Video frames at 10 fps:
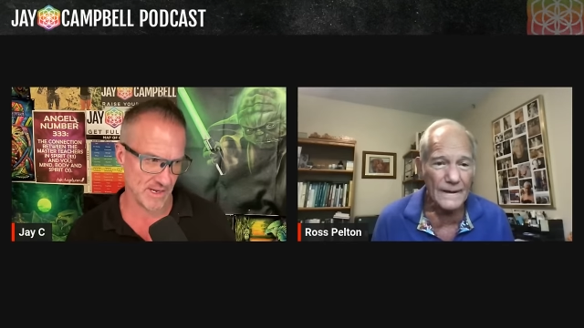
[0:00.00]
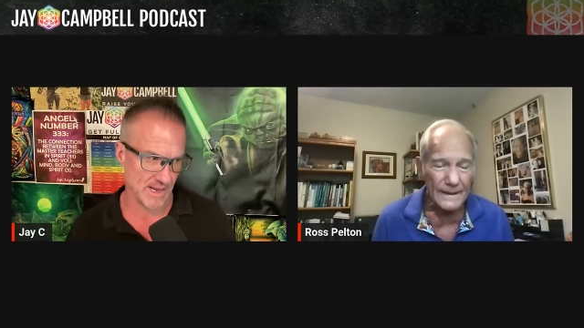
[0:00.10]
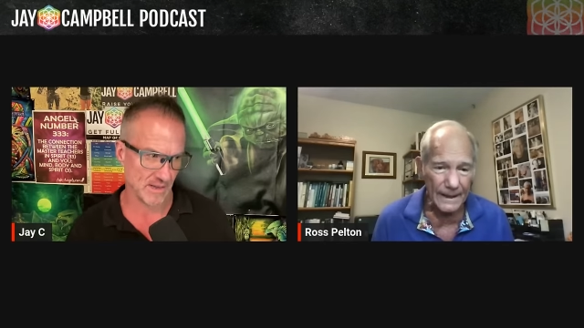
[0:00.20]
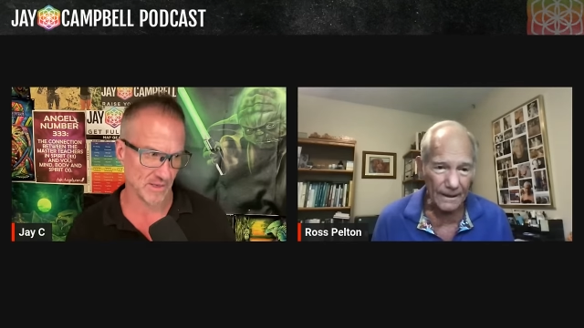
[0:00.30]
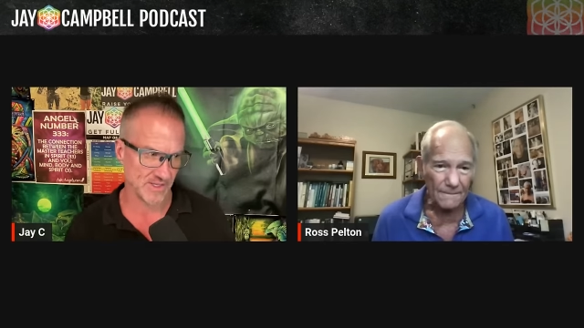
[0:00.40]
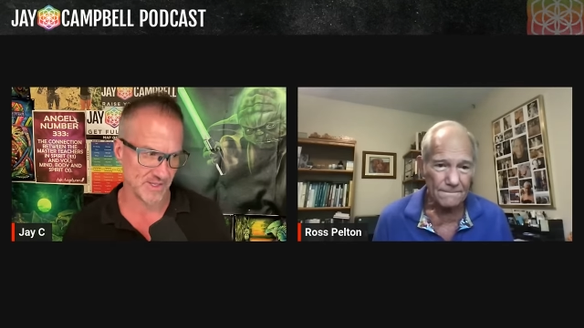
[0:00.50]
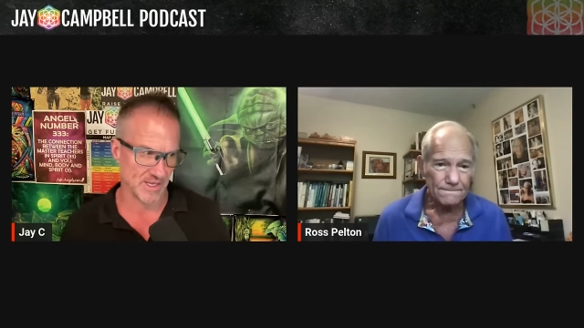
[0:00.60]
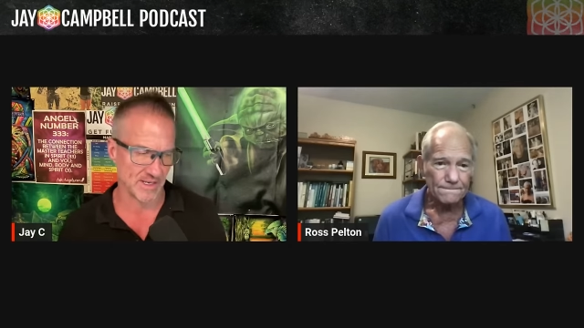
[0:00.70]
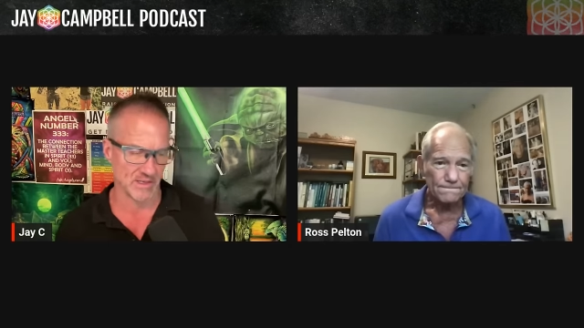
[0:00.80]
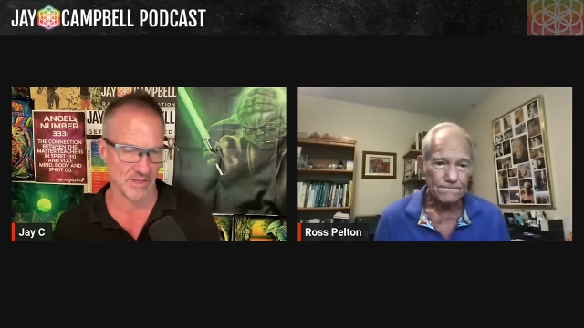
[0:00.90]
Speaker 1: Now, yeah. let's
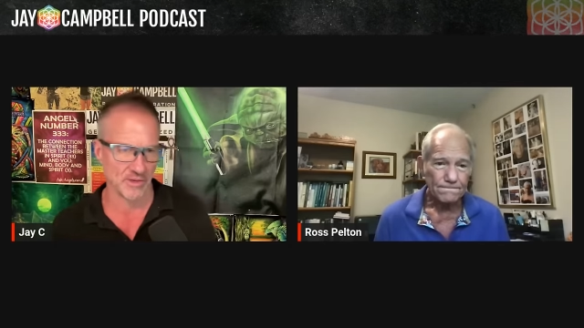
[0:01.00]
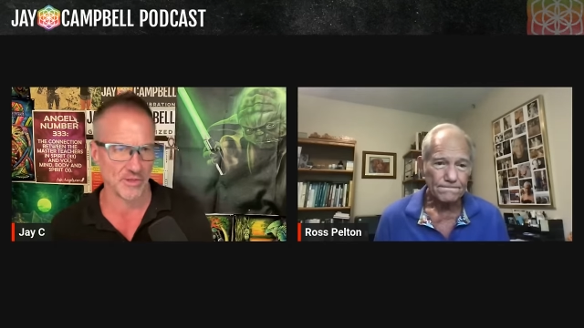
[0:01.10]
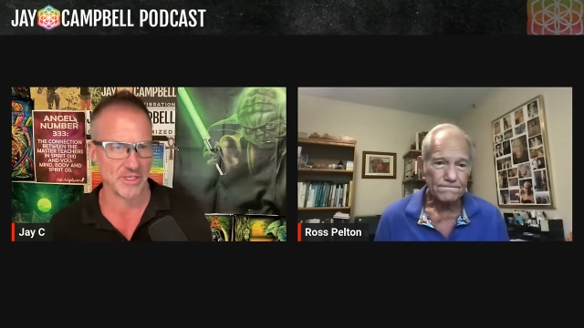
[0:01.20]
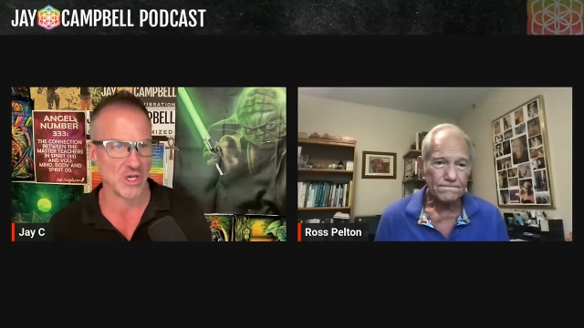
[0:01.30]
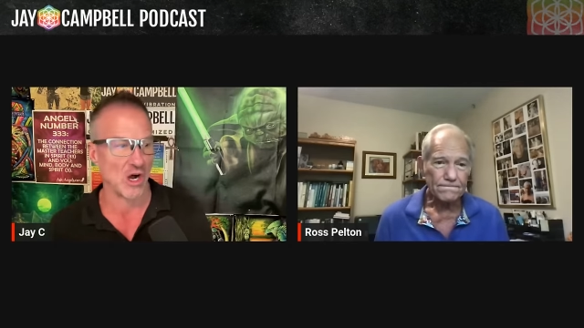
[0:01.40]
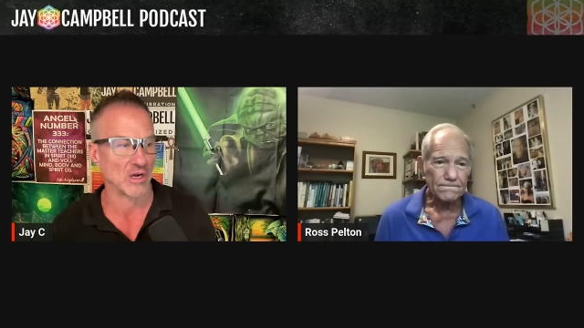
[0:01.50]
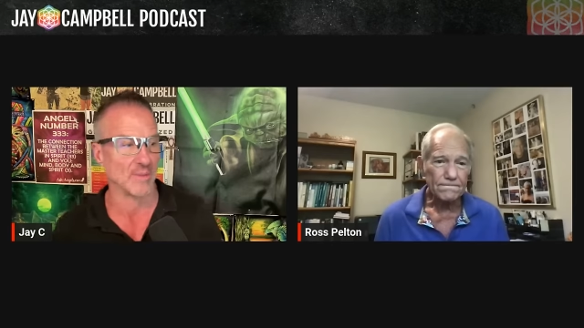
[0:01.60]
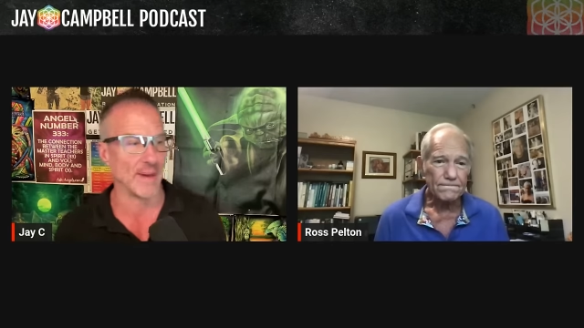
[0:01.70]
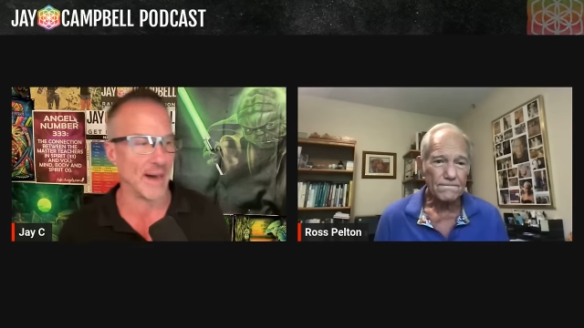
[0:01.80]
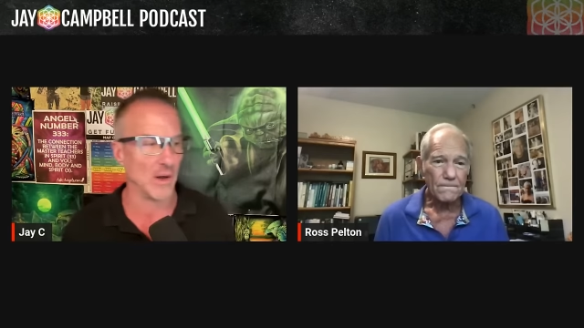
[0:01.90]
like literally talk
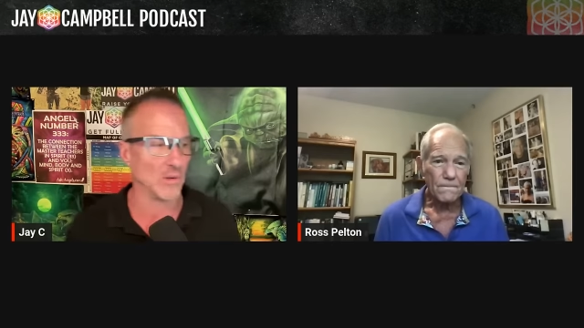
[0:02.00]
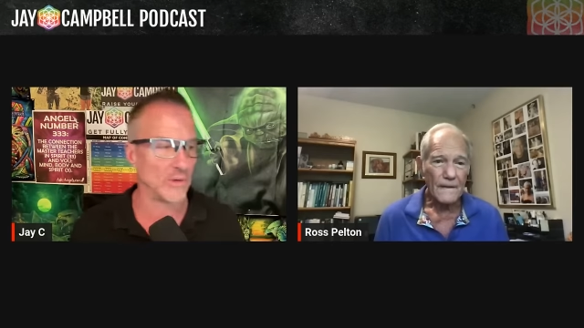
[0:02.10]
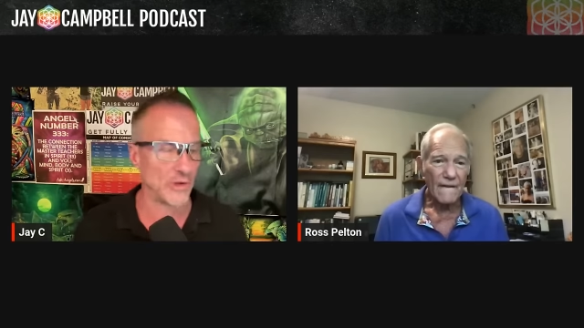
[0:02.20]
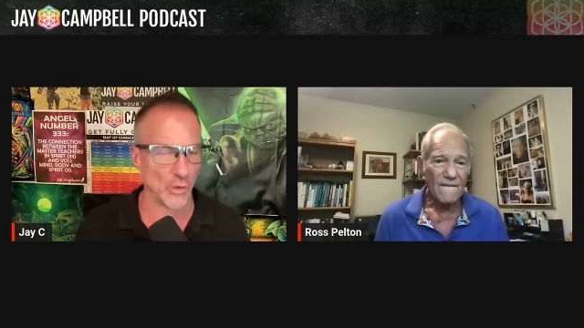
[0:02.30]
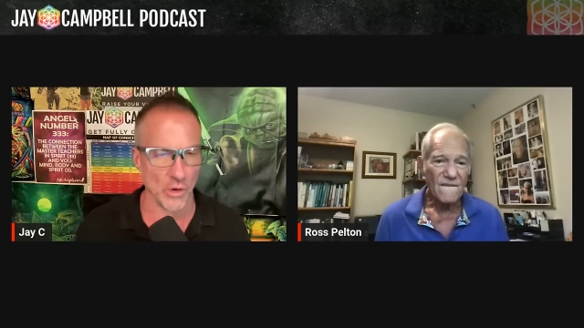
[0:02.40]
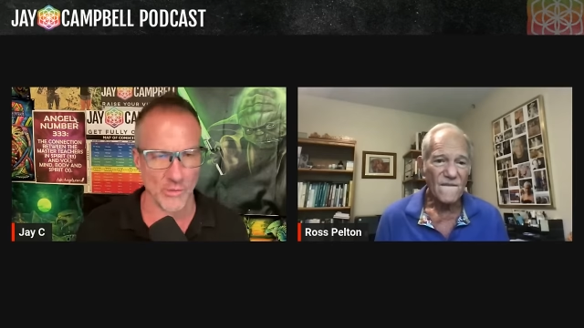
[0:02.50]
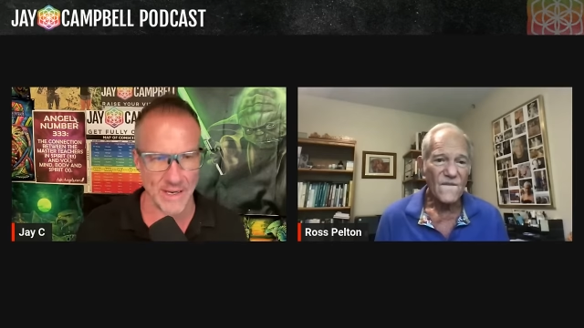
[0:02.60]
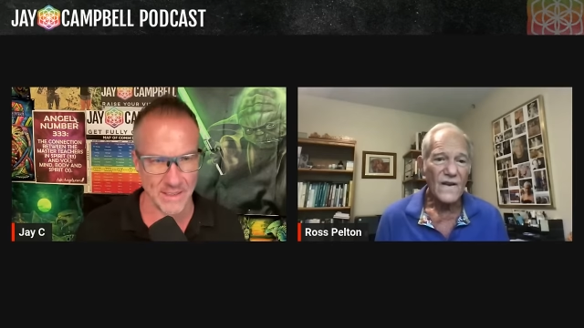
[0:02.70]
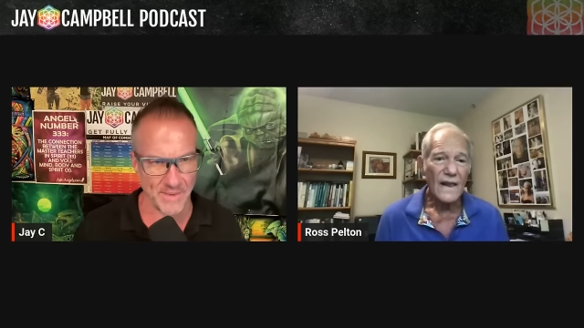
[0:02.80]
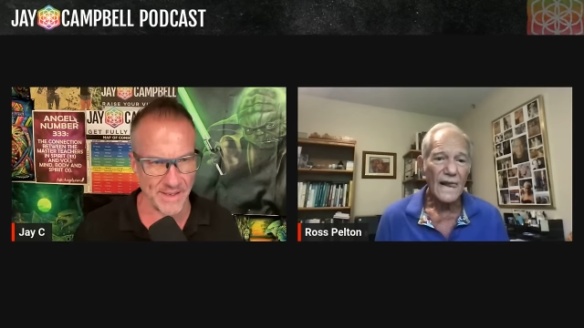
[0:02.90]
about your
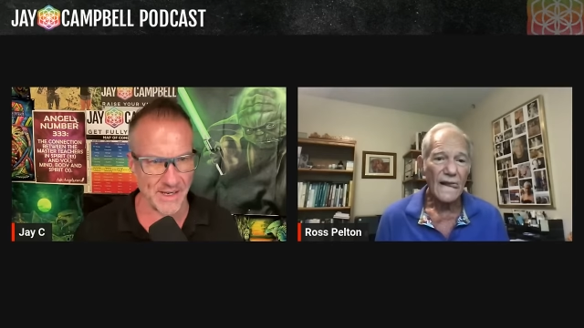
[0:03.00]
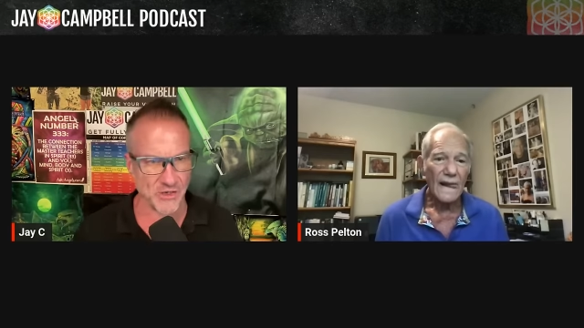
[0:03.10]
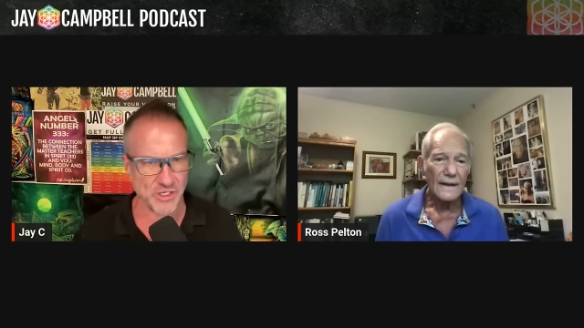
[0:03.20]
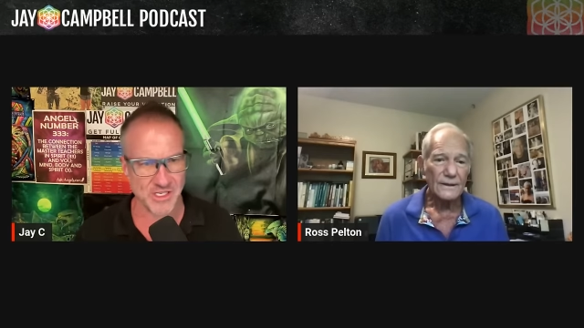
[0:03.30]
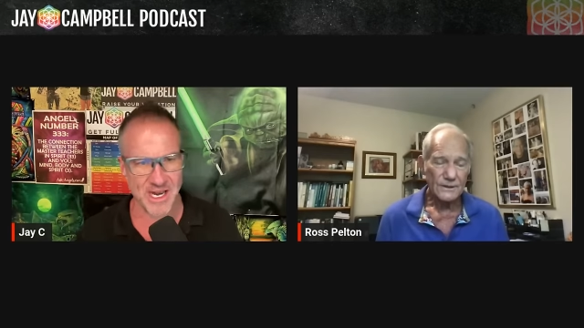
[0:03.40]
recommendations.